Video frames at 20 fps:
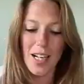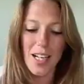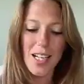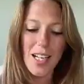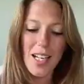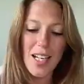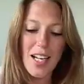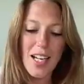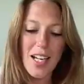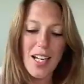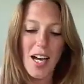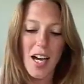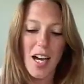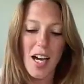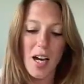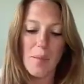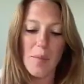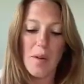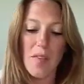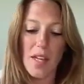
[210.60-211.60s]
it.
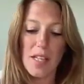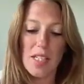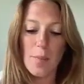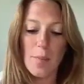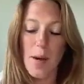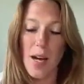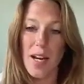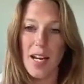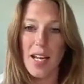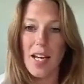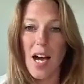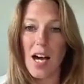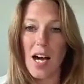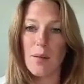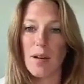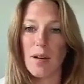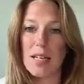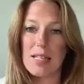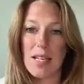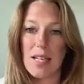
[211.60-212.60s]
And then depending
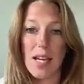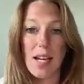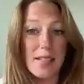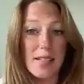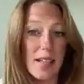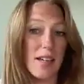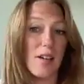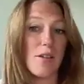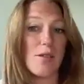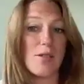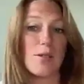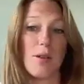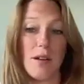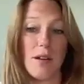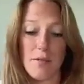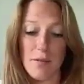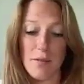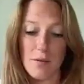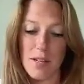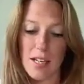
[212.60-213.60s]
on my day, because I also
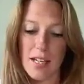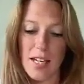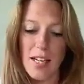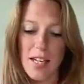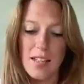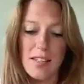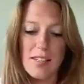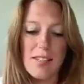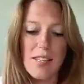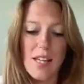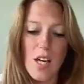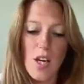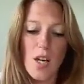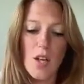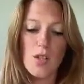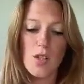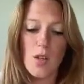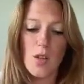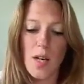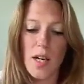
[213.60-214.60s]
have 3 kids,
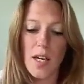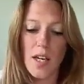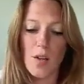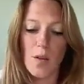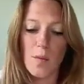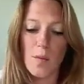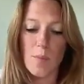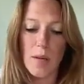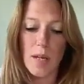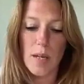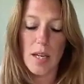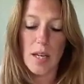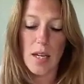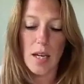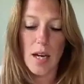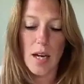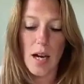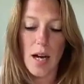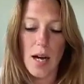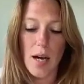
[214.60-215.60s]
so it could
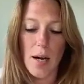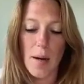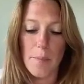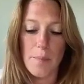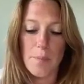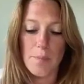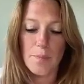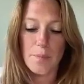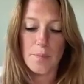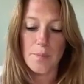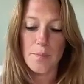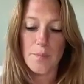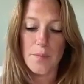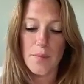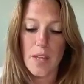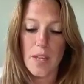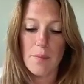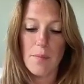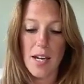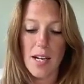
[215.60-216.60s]
be
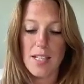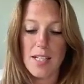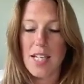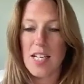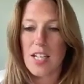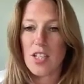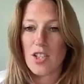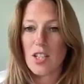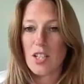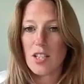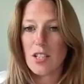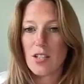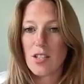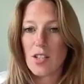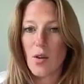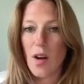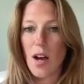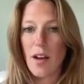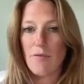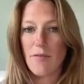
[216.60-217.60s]
meditation.
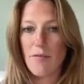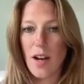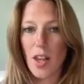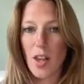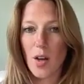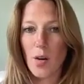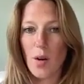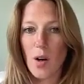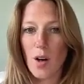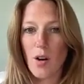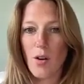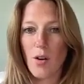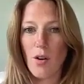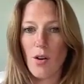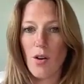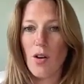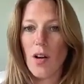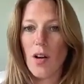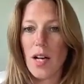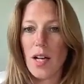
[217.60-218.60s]
So I follow a
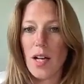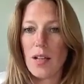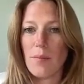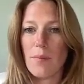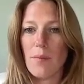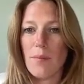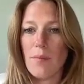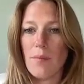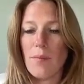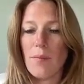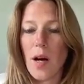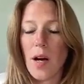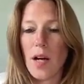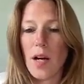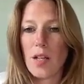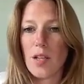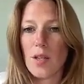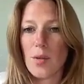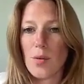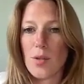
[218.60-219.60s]
girl on
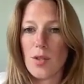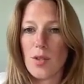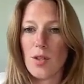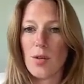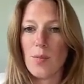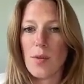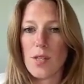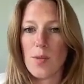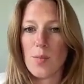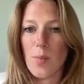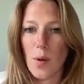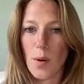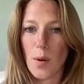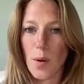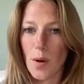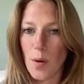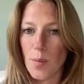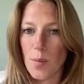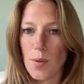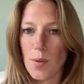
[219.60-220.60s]
YouTube. It's
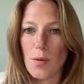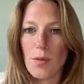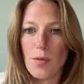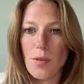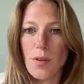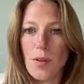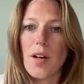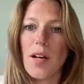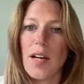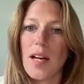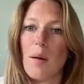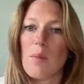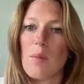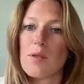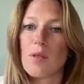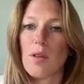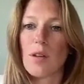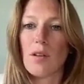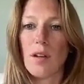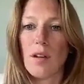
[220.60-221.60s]
Boho Beautiful. I
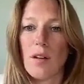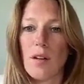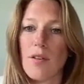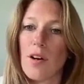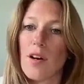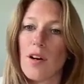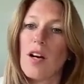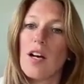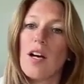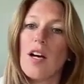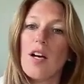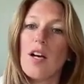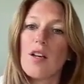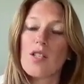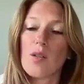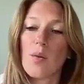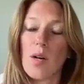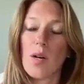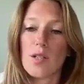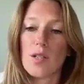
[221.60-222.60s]
absolutely love her.
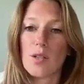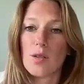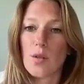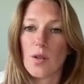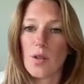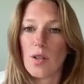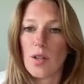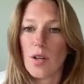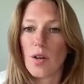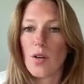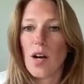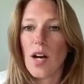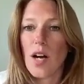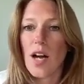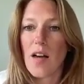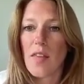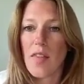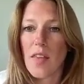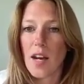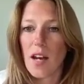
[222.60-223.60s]
So I do her yoga,
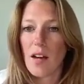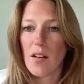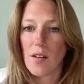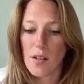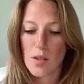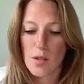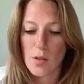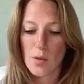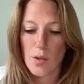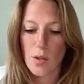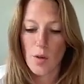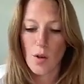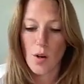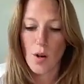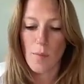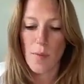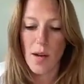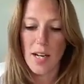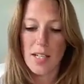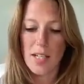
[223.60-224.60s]
and then I'll also do
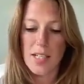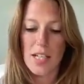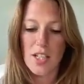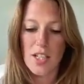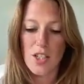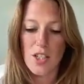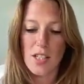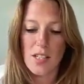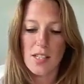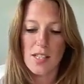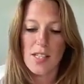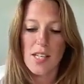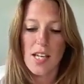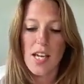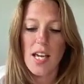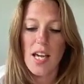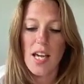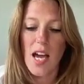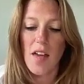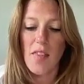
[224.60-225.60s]
her meditations.
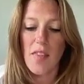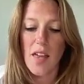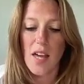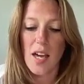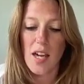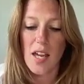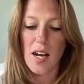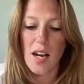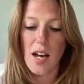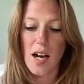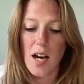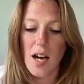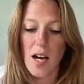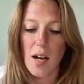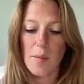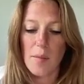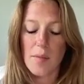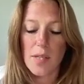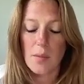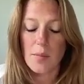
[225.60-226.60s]
And then
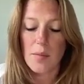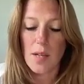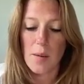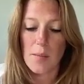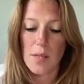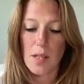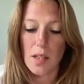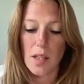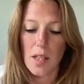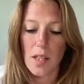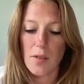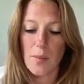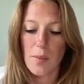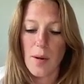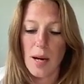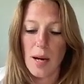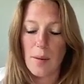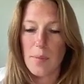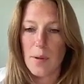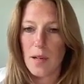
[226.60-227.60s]
sometimes I'll even
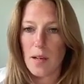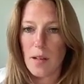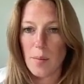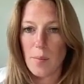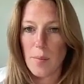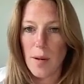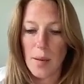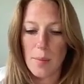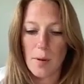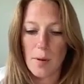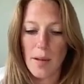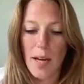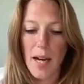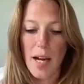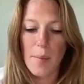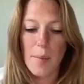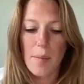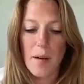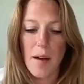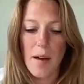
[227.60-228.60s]
pop into the Bible
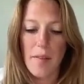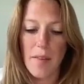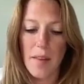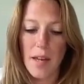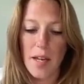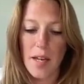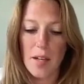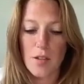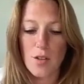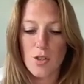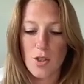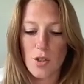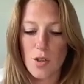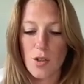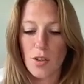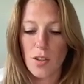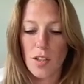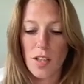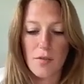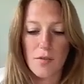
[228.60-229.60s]
app, and then
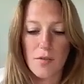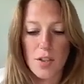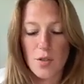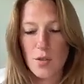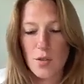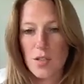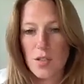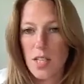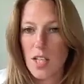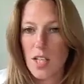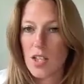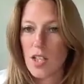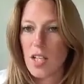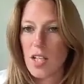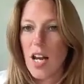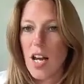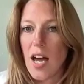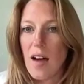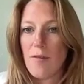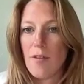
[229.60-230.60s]
journaling,
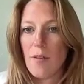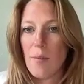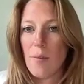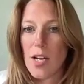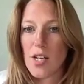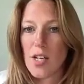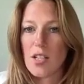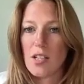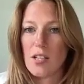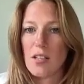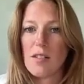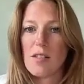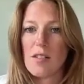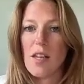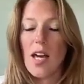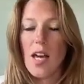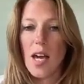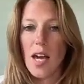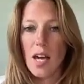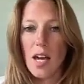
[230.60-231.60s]
visualization, affirmations.
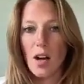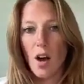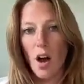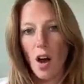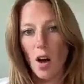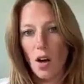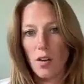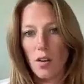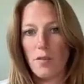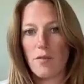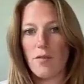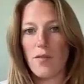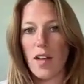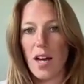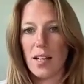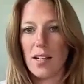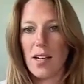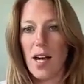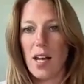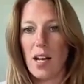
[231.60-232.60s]
And all of
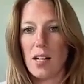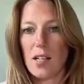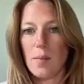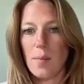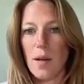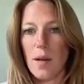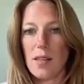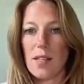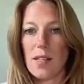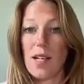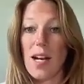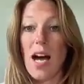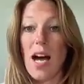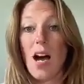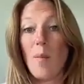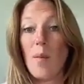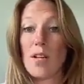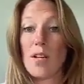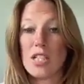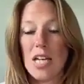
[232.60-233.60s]
that kind of depends on
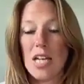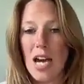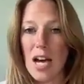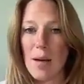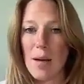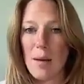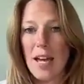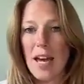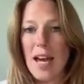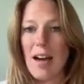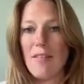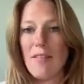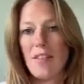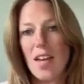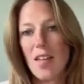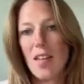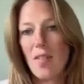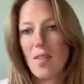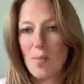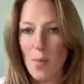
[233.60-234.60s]
how much time I have
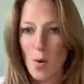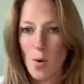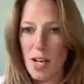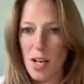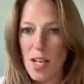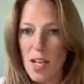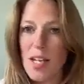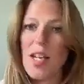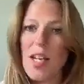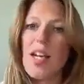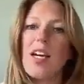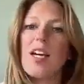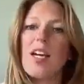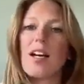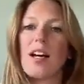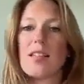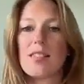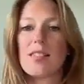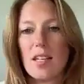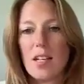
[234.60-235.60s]
in the morning,
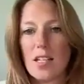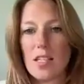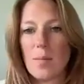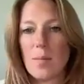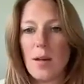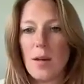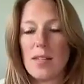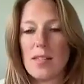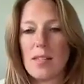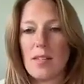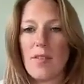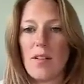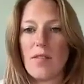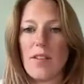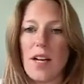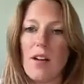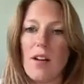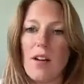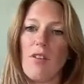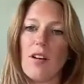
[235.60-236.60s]
because then it depends if I've
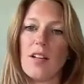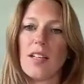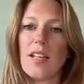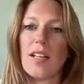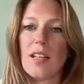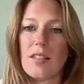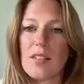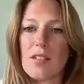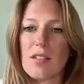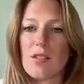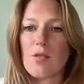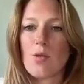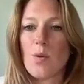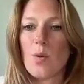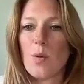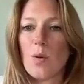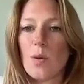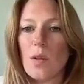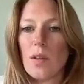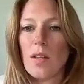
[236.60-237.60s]
got to run kids to
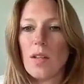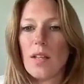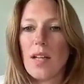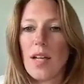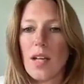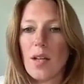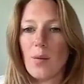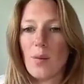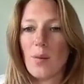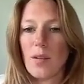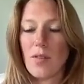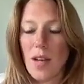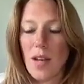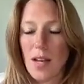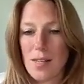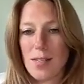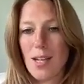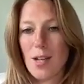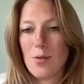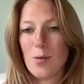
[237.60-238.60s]
school and what
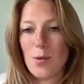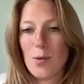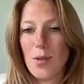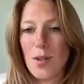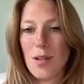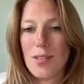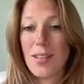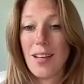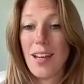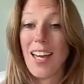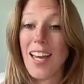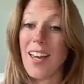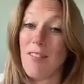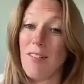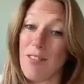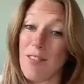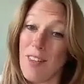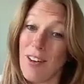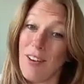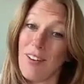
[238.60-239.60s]
that schedule looks like
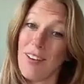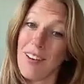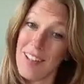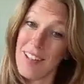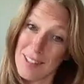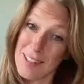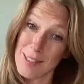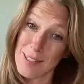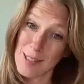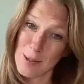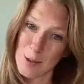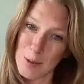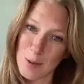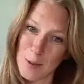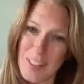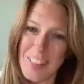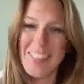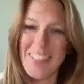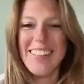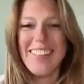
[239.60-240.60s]
if they're in
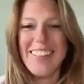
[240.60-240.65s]
school,